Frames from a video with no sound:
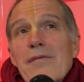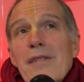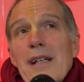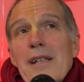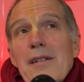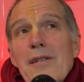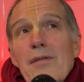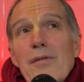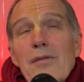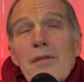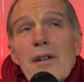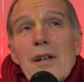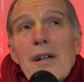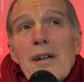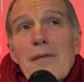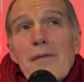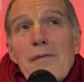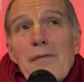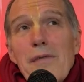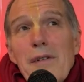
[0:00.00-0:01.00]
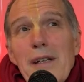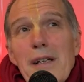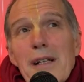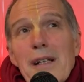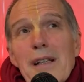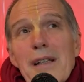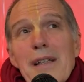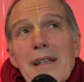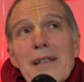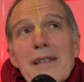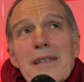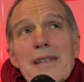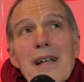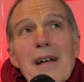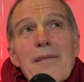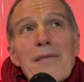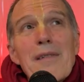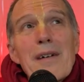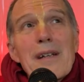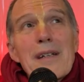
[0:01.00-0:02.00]
When you feel that
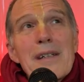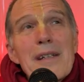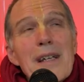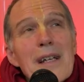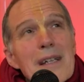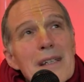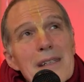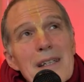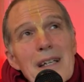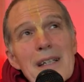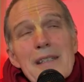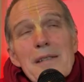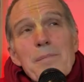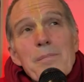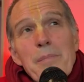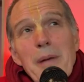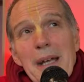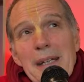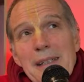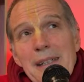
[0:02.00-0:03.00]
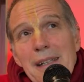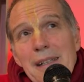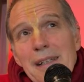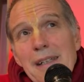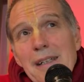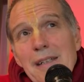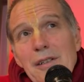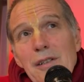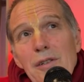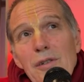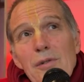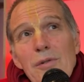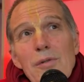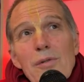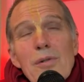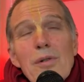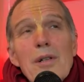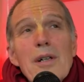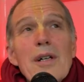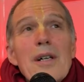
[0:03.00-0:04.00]
someone does better than
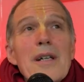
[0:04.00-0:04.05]
you,